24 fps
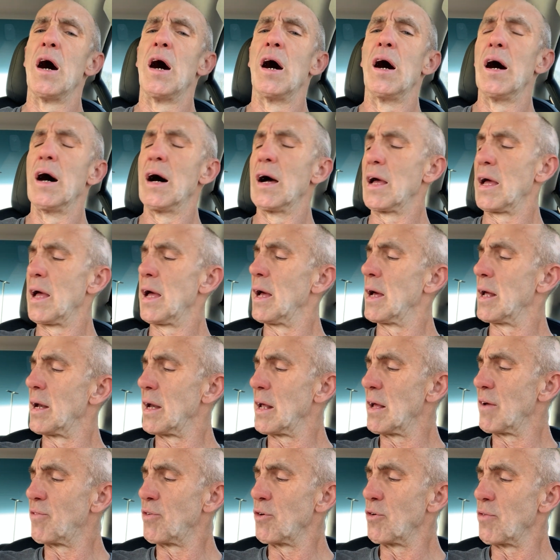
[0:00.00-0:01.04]
And
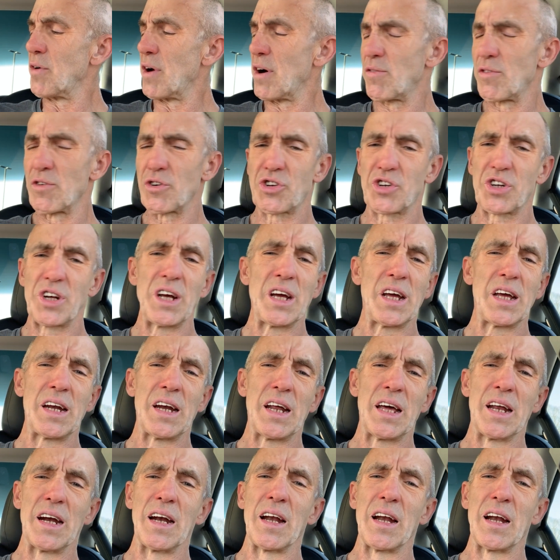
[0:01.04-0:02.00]
if you've ever seen an